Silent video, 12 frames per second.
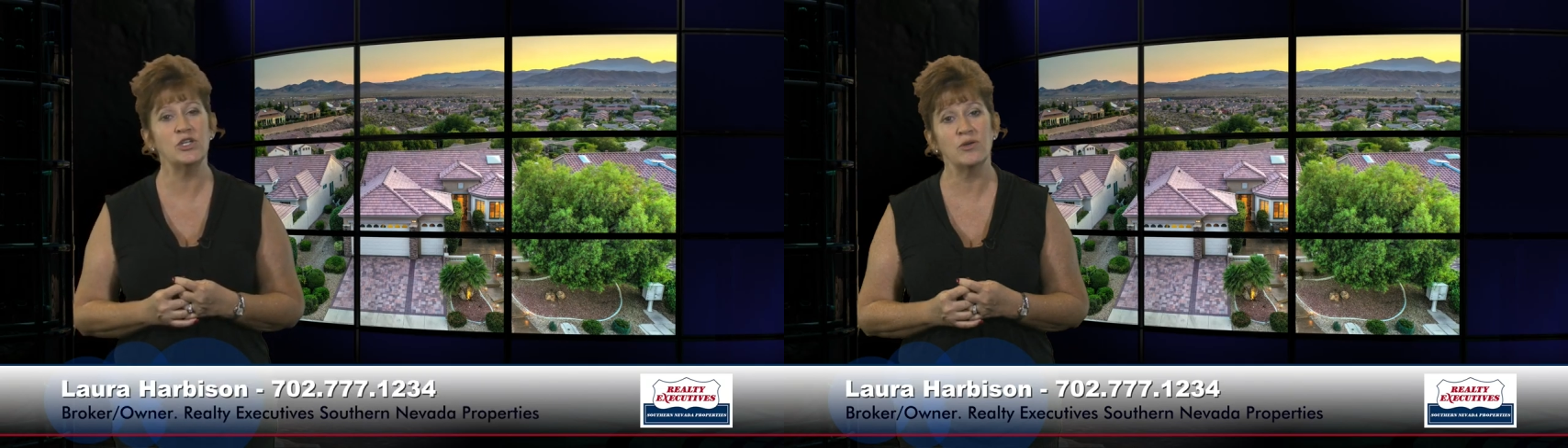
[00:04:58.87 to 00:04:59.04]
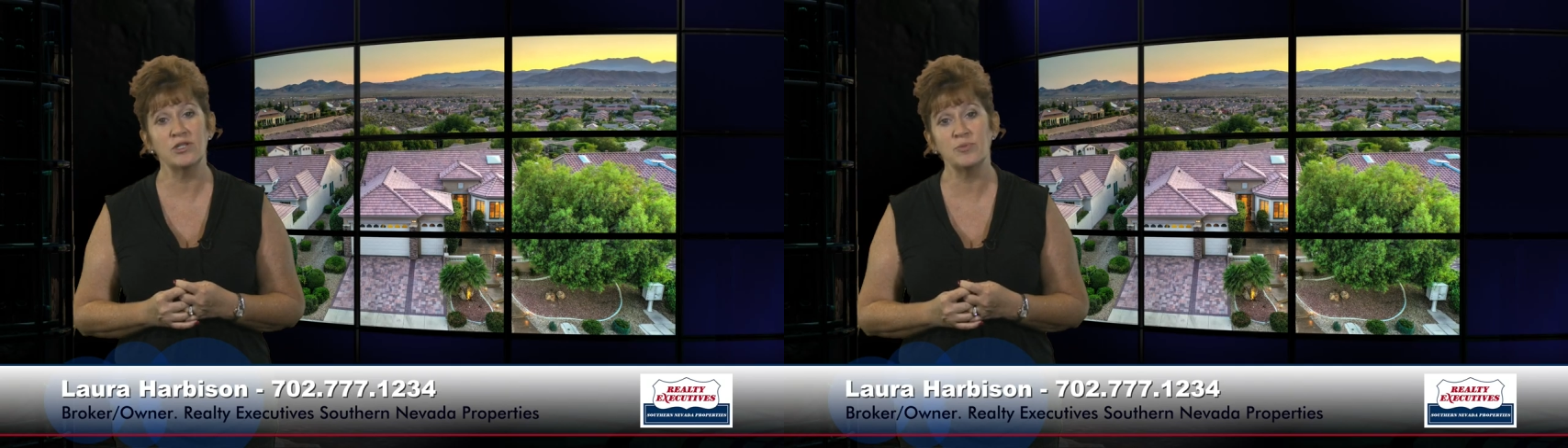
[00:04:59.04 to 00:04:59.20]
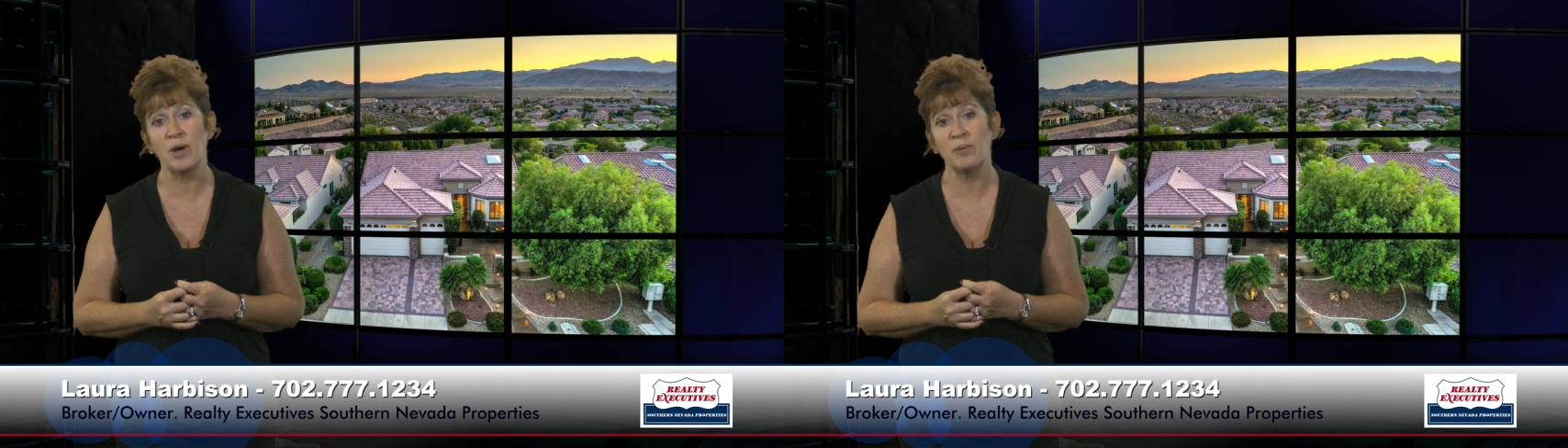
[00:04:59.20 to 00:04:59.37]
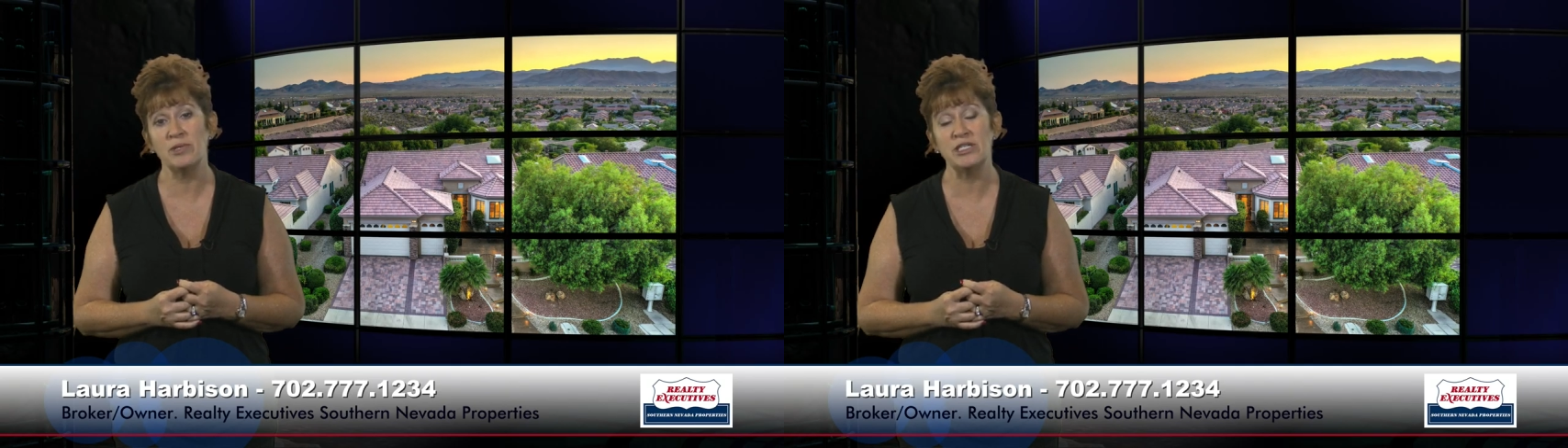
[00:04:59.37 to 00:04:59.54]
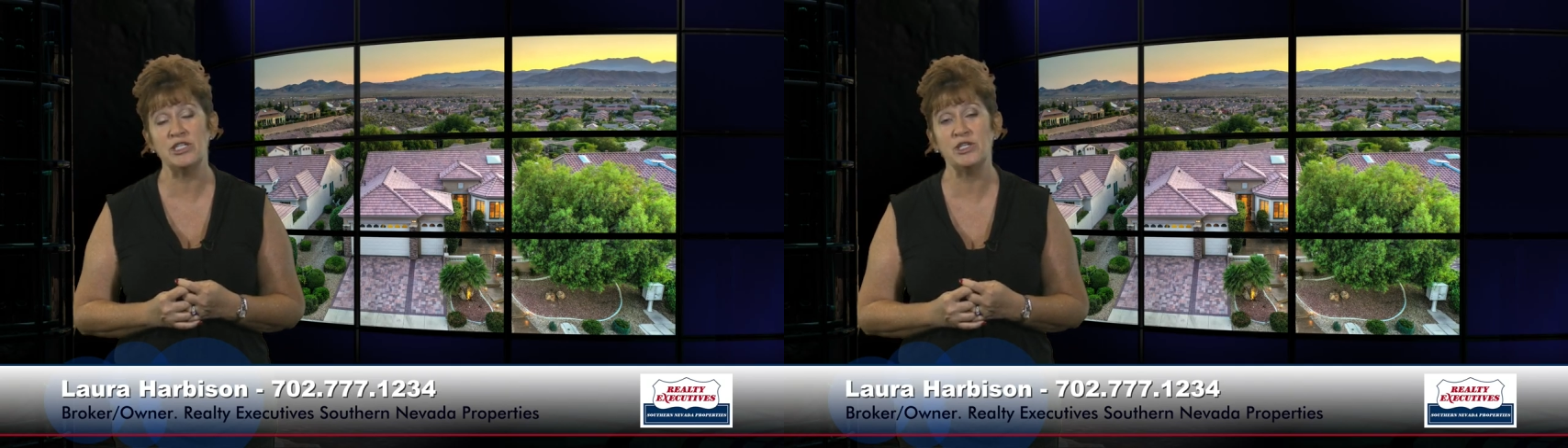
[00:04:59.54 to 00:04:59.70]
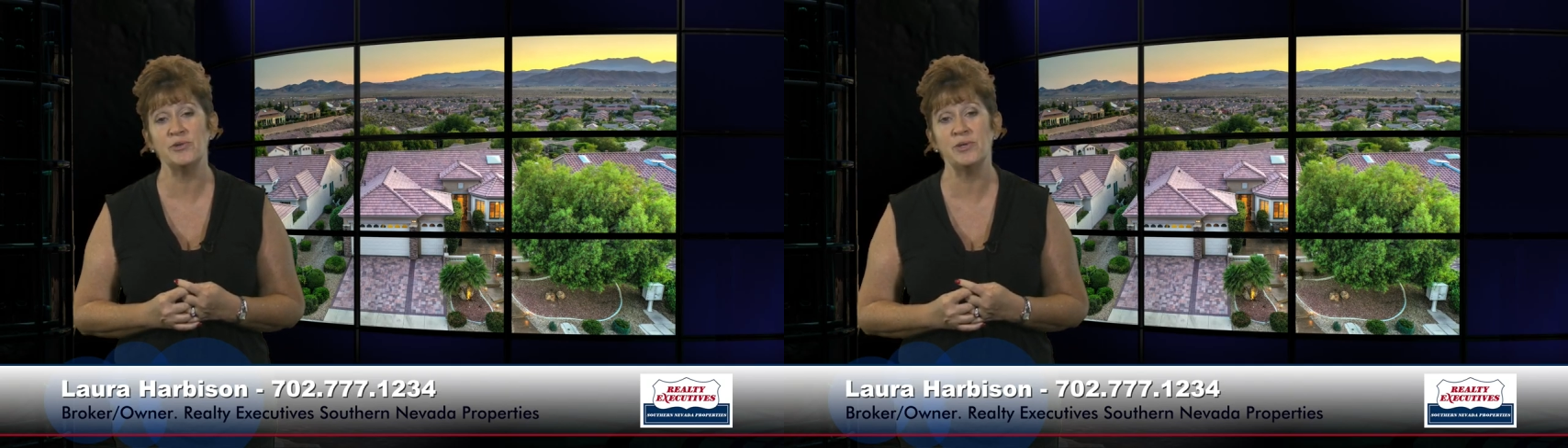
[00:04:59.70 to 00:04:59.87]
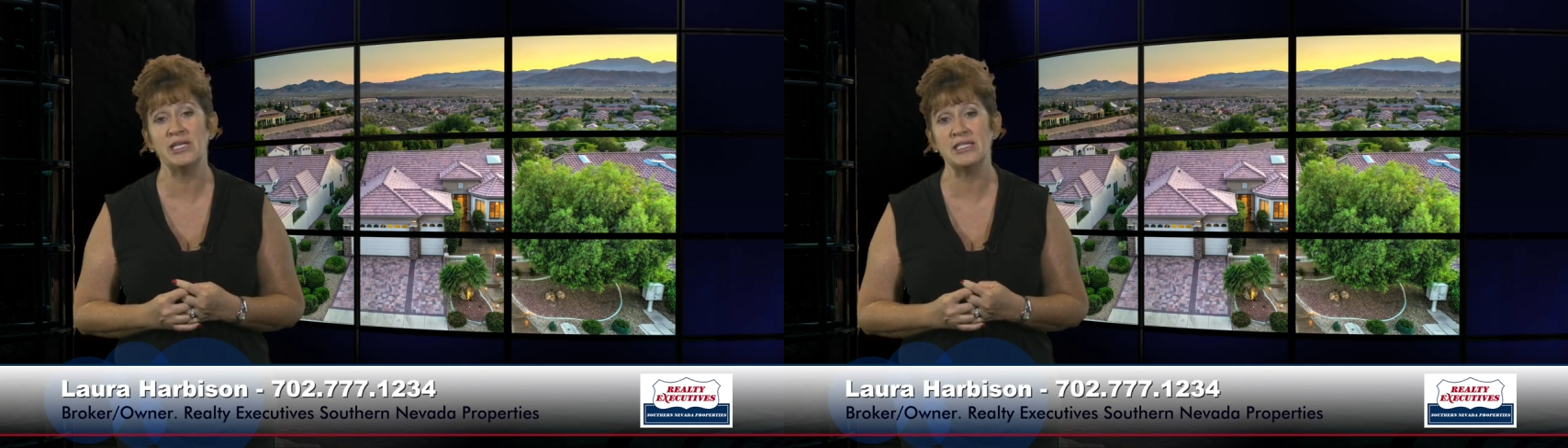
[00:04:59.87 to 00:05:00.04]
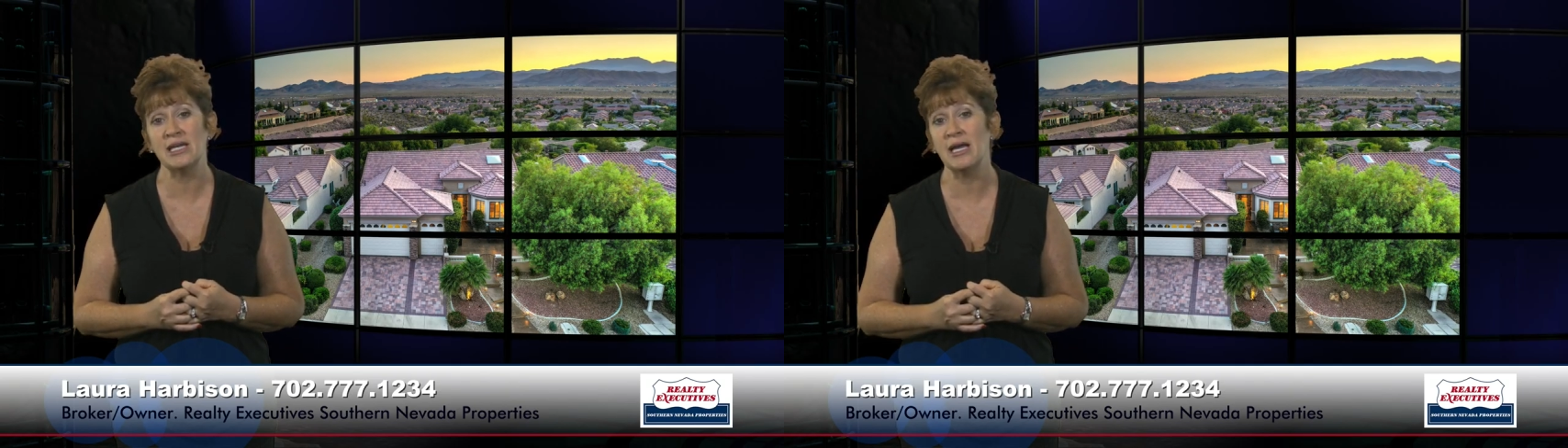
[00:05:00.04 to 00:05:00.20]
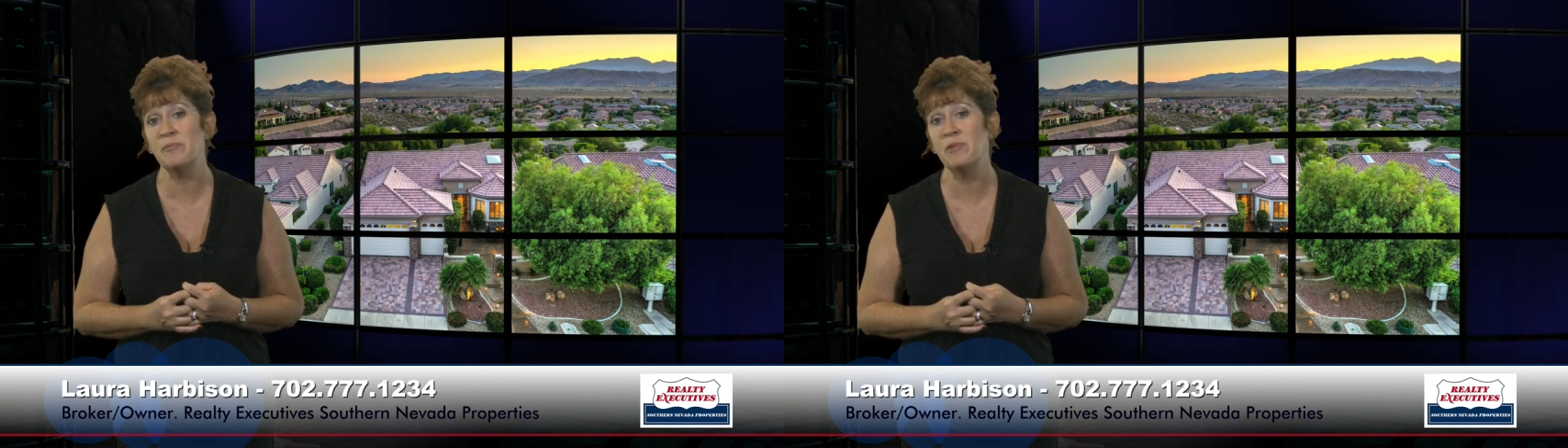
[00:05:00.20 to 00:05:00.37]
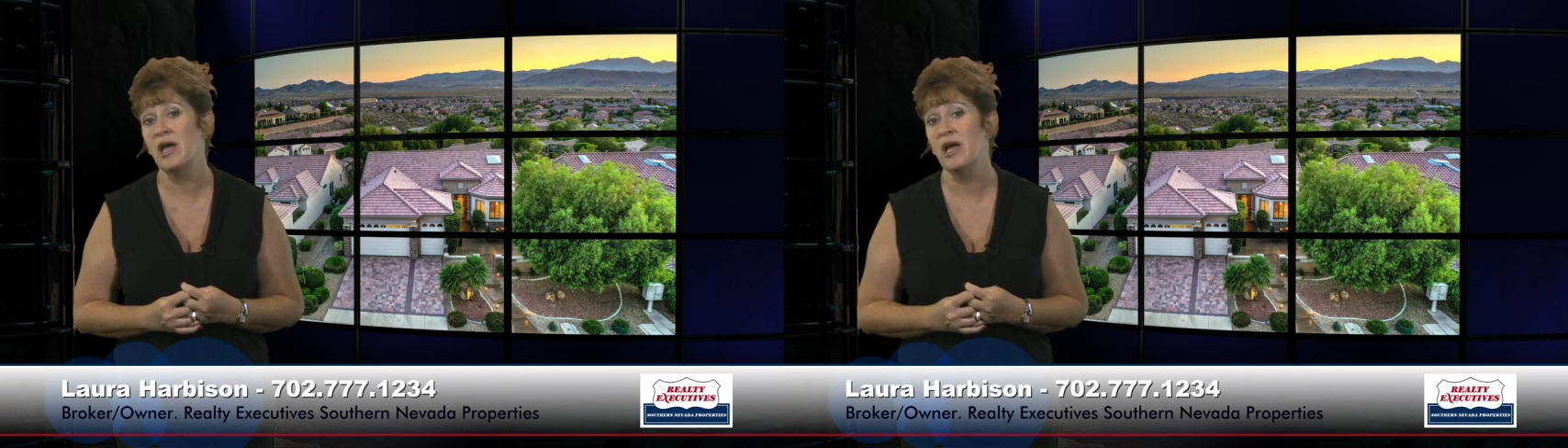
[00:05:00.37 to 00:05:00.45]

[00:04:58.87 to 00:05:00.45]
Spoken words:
this property to you anytime.